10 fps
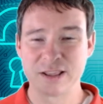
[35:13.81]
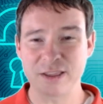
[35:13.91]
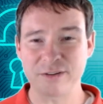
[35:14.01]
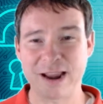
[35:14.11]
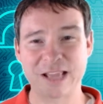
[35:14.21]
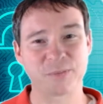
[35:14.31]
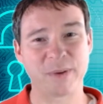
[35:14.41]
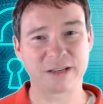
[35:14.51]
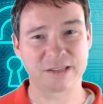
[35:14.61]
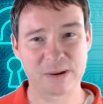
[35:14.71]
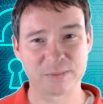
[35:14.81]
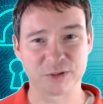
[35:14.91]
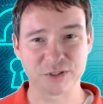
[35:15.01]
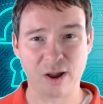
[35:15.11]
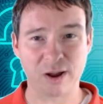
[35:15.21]
The other aspect that
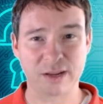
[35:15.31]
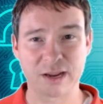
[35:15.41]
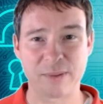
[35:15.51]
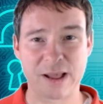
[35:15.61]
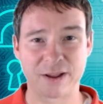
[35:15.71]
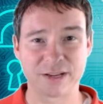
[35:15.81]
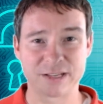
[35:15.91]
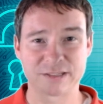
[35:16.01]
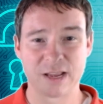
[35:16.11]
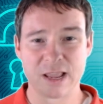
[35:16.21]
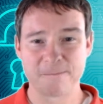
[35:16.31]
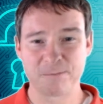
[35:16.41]
people are talking about is,